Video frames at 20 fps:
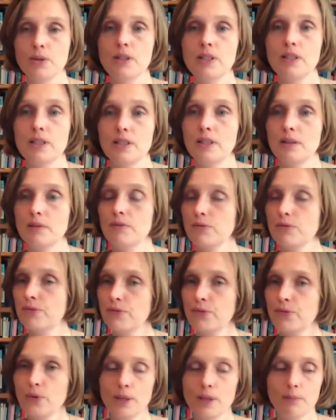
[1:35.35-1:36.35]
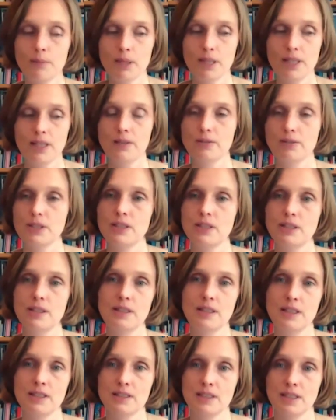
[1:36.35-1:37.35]
he fully believes in the
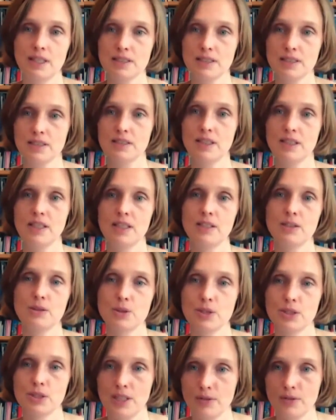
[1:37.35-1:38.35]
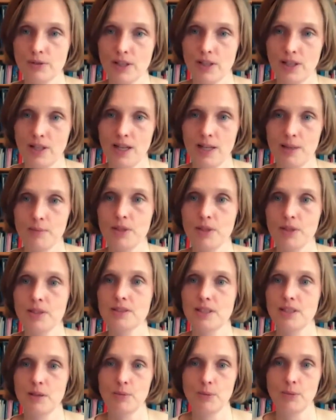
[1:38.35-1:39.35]
necessity to save the
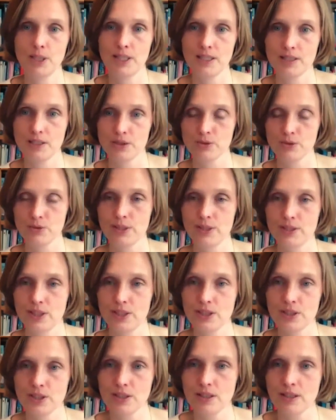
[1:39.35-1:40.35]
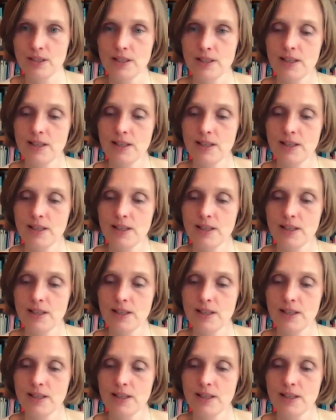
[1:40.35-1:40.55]
climate, and we need this transition.